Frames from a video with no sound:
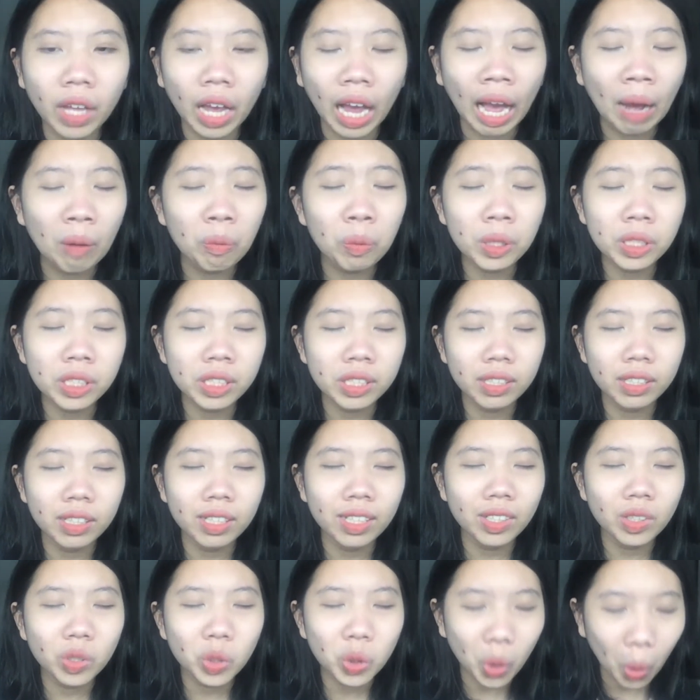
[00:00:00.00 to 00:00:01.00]
I was
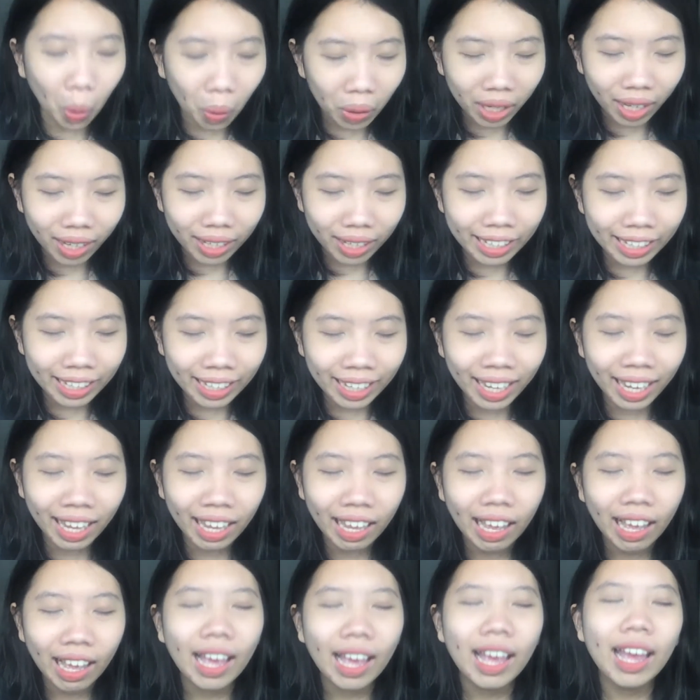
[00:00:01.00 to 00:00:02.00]
so lucky
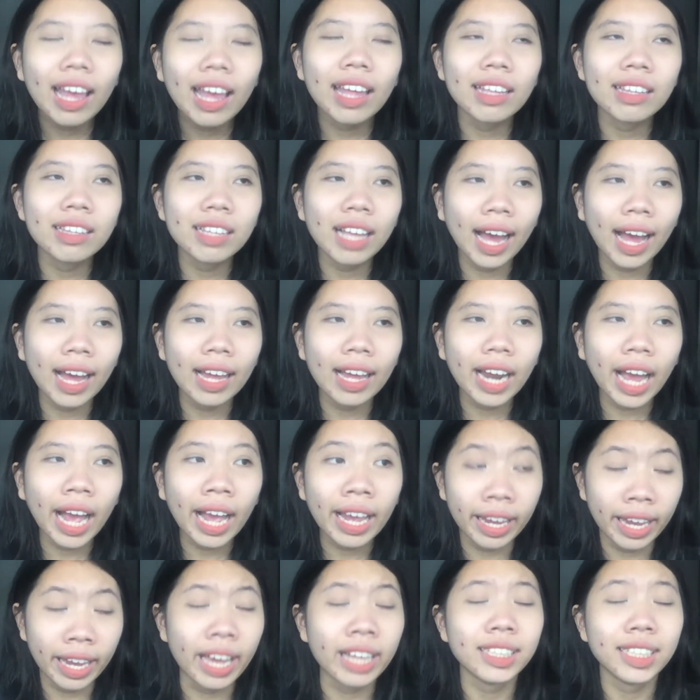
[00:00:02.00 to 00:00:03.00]
in that
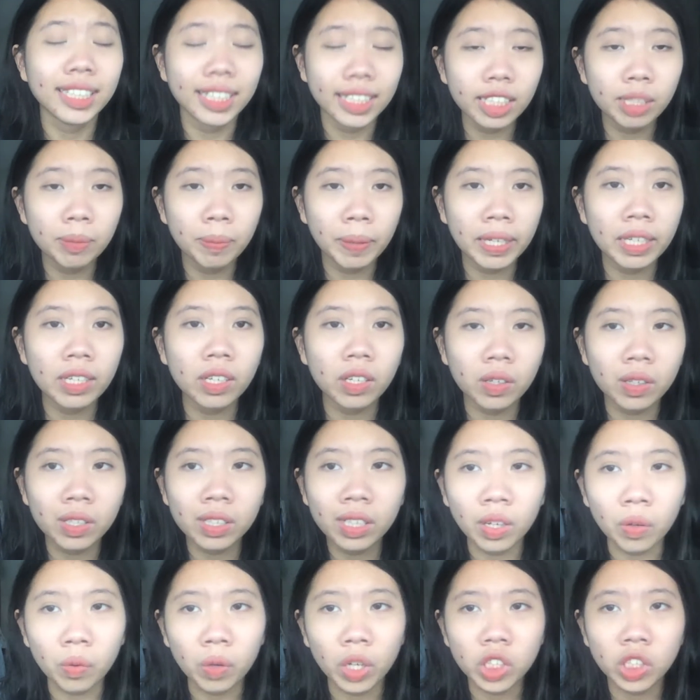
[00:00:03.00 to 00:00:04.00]
I anticipated
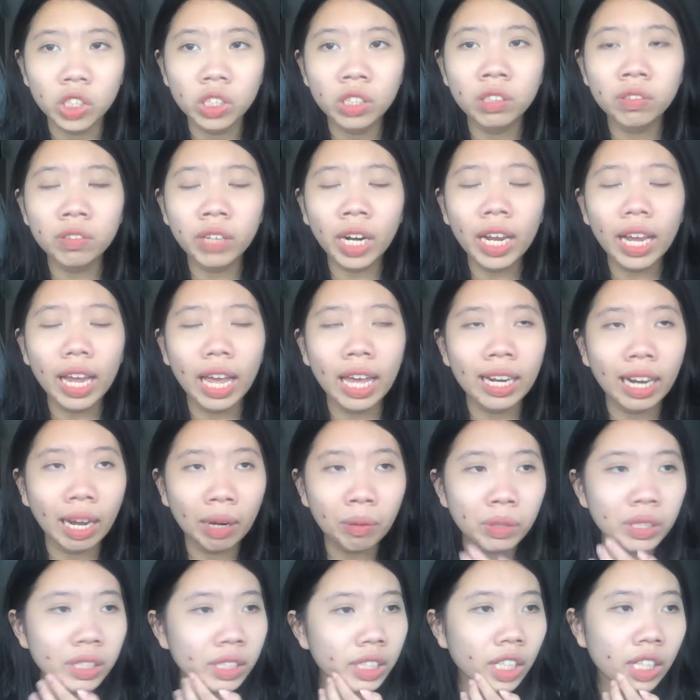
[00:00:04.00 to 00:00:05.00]
the questions right, and I
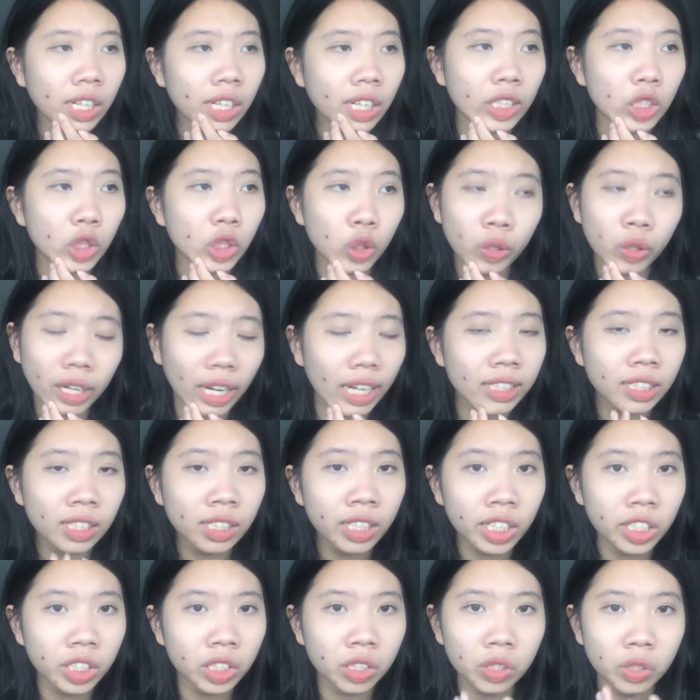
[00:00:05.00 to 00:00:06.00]
would say like don't
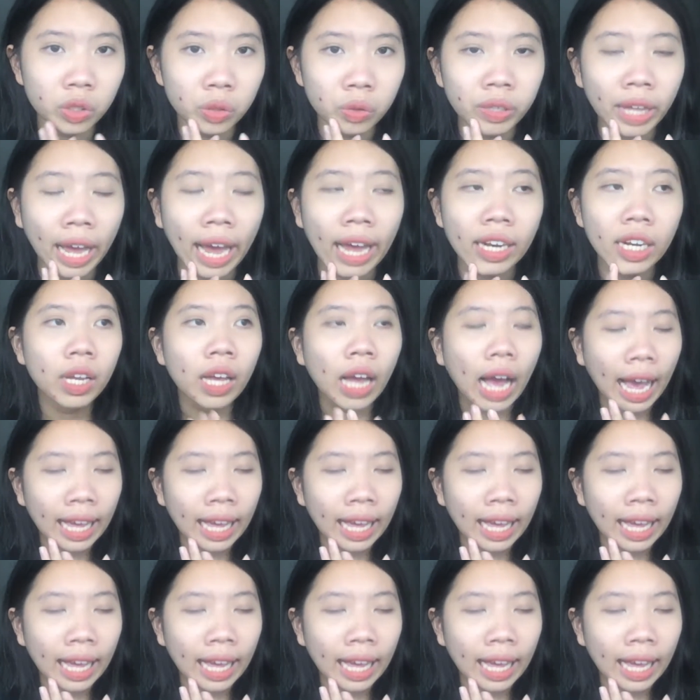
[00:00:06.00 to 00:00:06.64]
hesitate to do that.